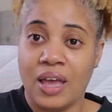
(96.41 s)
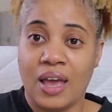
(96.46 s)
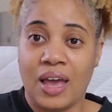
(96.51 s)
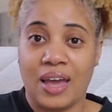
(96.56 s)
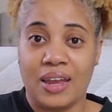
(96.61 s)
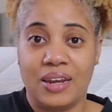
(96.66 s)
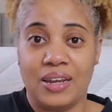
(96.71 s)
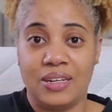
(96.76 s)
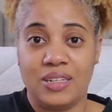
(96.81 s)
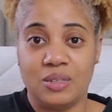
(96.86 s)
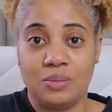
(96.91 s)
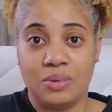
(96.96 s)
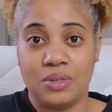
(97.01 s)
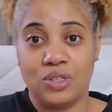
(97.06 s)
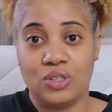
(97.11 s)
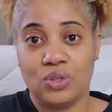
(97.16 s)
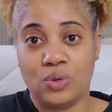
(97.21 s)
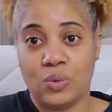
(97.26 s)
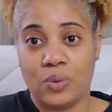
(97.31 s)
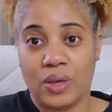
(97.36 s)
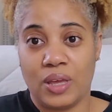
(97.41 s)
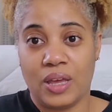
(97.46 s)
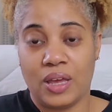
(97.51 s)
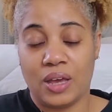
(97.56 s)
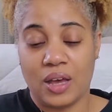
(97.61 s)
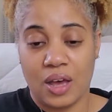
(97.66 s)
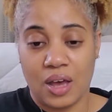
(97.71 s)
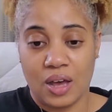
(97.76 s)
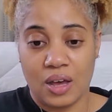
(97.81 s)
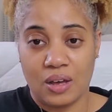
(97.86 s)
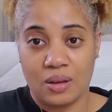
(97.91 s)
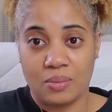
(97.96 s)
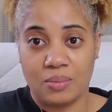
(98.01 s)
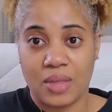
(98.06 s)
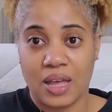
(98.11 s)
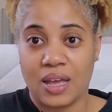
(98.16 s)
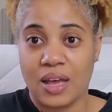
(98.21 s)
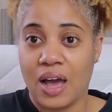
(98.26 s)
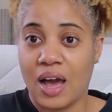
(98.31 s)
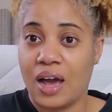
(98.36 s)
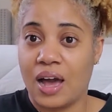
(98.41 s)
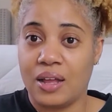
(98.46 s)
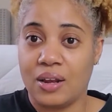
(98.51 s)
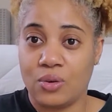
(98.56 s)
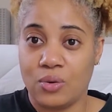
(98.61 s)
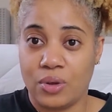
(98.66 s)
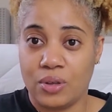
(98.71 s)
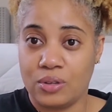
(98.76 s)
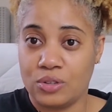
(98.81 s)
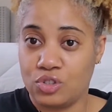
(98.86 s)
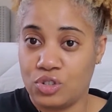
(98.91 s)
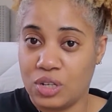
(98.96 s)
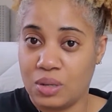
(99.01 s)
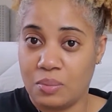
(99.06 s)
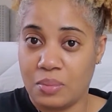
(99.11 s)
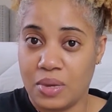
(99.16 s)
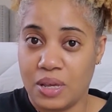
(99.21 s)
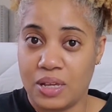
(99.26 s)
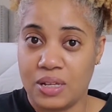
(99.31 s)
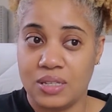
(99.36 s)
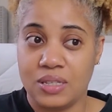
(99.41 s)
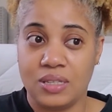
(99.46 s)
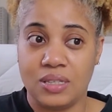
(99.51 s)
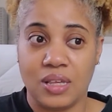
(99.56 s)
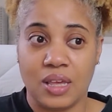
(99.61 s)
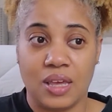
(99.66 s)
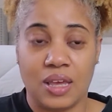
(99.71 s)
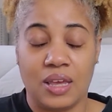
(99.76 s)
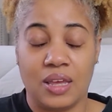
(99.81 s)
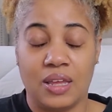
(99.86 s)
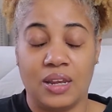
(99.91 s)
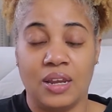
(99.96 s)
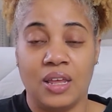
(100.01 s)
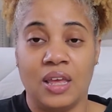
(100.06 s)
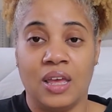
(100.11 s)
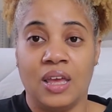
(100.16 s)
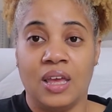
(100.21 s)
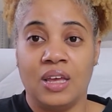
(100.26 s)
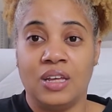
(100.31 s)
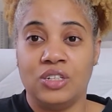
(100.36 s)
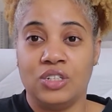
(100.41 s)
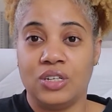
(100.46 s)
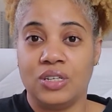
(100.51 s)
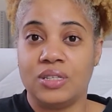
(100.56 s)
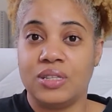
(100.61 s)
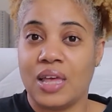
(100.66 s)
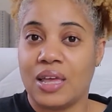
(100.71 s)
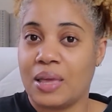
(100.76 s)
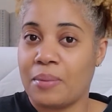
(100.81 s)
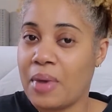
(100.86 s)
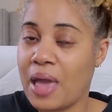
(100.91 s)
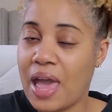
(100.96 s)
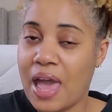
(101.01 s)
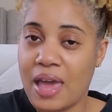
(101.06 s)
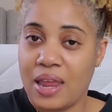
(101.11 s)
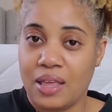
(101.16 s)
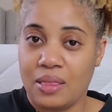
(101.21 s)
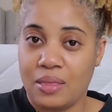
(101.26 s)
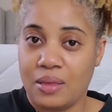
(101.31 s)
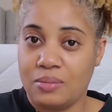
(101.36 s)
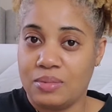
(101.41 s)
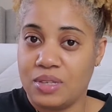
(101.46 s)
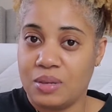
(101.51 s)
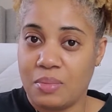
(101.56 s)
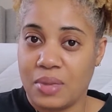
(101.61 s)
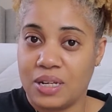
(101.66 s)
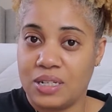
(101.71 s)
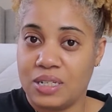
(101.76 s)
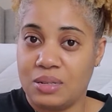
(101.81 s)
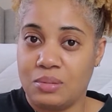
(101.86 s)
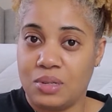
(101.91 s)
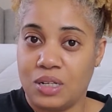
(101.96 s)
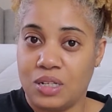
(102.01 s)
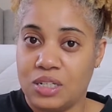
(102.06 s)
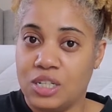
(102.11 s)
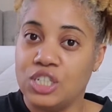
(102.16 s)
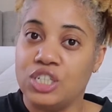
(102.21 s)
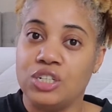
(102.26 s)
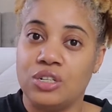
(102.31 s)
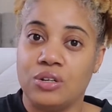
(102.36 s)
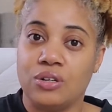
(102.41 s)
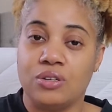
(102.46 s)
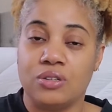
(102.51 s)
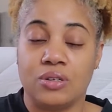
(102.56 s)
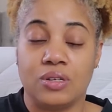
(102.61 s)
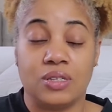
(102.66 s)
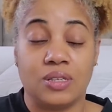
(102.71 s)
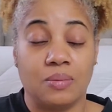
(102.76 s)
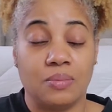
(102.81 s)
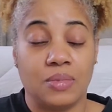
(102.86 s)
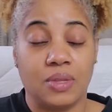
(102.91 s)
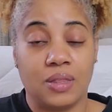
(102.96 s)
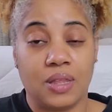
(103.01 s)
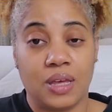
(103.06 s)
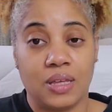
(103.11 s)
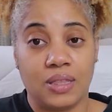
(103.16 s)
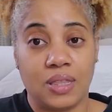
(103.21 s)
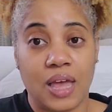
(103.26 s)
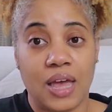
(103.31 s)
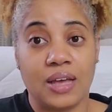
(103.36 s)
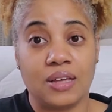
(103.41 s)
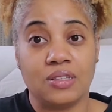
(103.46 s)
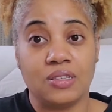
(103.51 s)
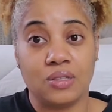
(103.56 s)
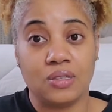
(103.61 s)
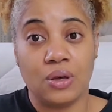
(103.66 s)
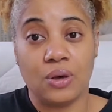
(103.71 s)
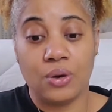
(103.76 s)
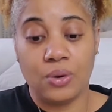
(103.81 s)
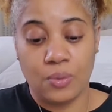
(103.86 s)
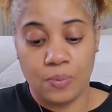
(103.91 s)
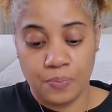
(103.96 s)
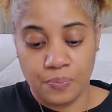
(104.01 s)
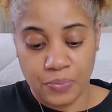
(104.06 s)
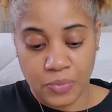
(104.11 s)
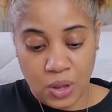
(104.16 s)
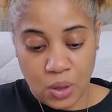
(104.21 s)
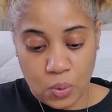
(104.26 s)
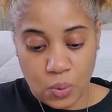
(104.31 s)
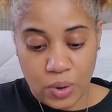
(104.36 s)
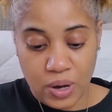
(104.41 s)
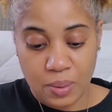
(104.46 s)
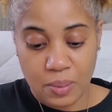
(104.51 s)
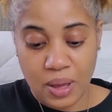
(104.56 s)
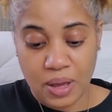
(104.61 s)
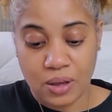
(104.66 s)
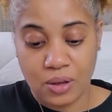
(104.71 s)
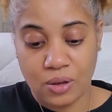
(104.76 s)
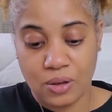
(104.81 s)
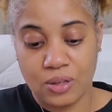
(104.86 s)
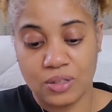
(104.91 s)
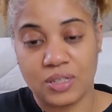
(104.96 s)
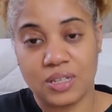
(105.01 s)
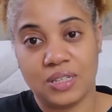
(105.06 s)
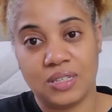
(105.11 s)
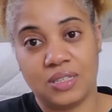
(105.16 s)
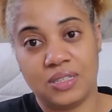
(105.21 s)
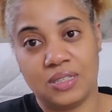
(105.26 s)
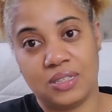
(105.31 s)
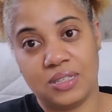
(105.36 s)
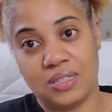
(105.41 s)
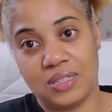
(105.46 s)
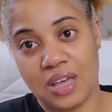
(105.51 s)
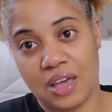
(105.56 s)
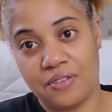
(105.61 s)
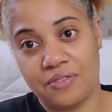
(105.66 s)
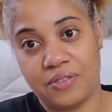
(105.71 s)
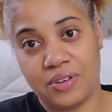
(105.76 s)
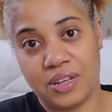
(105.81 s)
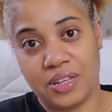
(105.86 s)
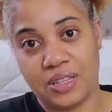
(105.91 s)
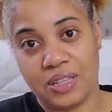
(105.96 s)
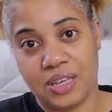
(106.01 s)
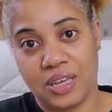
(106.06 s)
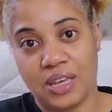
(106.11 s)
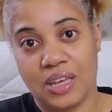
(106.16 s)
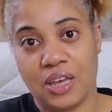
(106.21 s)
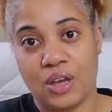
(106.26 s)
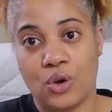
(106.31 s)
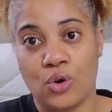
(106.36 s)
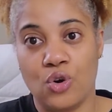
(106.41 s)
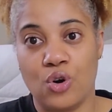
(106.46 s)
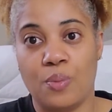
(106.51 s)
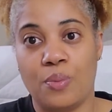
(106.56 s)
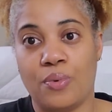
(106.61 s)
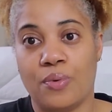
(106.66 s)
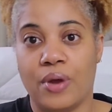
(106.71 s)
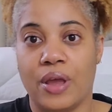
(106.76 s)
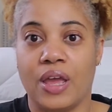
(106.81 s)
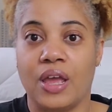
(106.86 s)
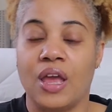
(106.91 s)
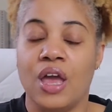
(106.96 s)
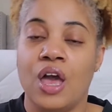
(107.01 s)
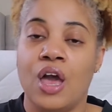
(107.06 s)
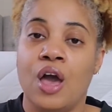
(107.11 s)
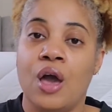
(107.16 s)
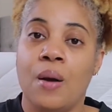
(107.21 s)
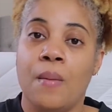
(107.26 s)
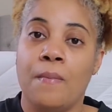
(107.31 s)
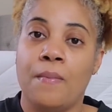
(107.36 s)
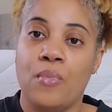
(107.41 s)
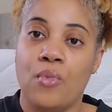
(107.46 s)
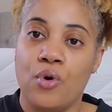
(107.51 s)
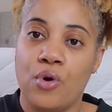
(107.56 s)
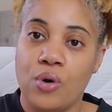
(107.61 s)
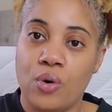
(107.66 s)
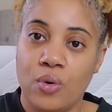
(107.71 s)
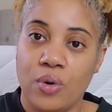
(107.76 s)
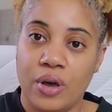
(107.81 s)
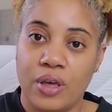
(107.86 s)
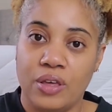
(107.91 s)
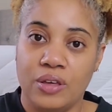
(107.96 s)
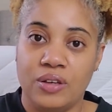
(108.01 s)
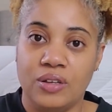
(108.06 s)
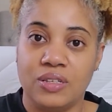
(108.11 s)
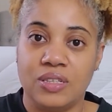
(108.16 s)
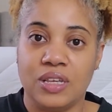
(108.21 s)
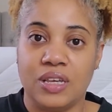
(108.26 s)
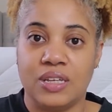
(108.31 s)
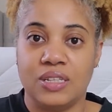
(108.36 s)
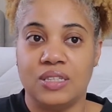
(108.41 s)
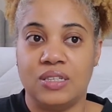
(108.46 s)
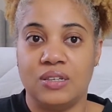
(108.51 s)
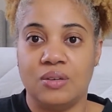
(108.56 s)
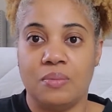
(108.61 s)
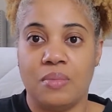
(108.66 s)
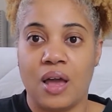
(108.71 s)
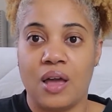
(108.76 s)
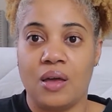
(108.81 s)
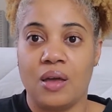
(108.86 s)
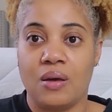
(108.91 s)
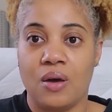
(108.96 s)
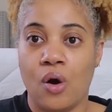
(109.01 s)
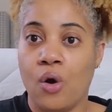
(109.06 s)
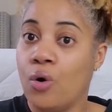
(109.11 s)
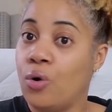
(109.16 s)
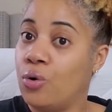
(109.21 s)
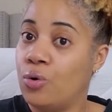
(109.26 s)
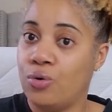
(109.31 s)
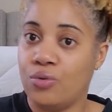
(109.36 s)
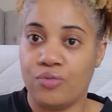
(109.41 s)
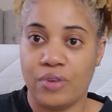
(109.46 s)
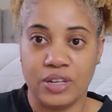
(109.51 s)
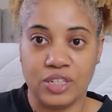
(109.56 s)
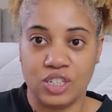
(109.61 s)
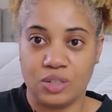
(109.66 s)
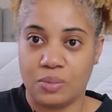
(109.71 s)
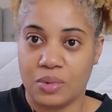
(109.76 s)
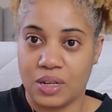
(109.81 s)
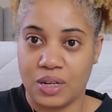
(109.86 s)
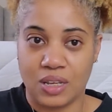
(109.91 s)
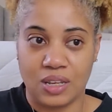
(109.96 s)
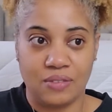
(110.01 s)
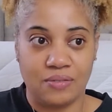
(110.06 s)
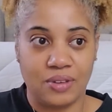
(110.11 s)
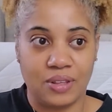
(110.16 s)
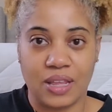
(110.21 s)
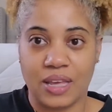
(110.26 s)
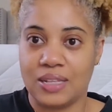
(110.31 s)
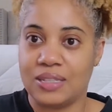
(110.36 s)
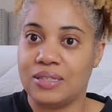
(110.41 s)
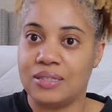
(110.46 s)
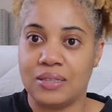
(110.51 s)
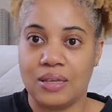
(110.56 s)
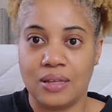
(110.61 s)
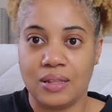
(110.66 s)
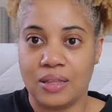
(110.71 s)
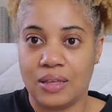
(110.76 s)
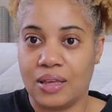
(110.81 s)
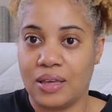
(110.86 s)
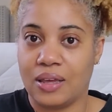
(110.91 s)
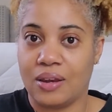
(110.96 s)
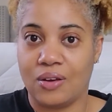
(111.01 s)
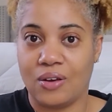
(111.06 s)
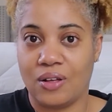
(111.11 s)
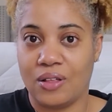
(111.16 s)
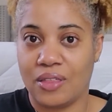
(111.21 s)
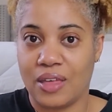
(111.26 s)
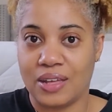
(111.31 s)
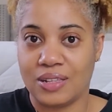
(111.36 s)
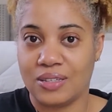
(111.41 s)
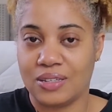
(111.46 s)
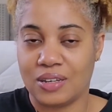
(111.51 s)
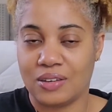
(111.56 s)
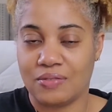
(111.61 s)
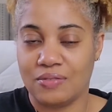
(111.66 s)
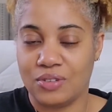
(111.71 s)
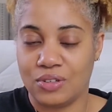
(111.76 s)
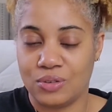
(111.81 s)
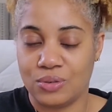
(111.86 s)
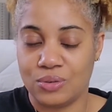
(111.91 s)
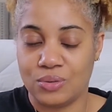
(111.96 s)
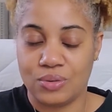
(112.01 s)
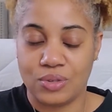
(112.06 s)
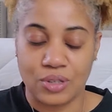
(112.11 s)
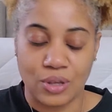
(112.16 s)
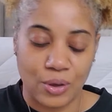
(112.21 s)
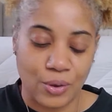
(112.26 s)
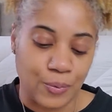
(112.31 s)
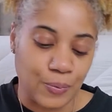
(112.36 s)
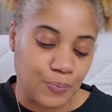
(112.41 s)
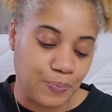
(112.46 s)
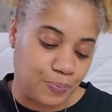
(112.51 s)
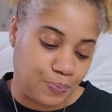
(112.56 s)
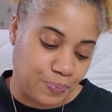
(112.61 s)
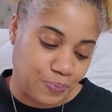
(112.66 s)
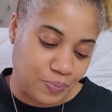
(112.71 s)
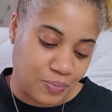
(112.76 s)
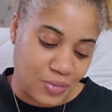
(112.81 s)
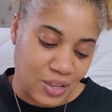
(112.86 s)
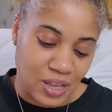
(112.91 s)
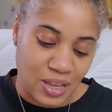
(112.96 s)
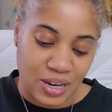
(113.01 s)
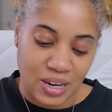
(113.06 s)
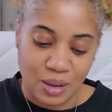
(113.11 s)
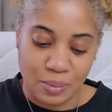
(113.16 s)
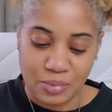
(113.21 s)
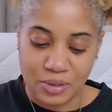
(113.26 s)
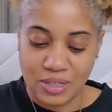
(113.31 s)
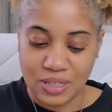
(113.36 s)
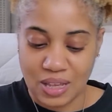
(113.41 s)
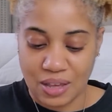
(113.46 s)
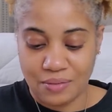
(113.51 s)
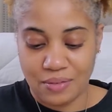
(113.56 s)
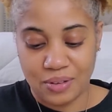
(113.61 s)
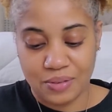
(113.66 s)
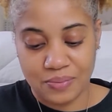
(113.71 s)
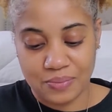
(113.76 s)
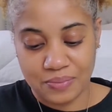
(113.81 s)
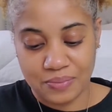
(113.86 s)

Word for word: I need to be doing um, like hot oil treatments and just like adding them to my deep conditioners or something like that. So one of my goals is to definitely incorporate more oils into my whole regimen, even like sealing and all that stuff too. So number seven.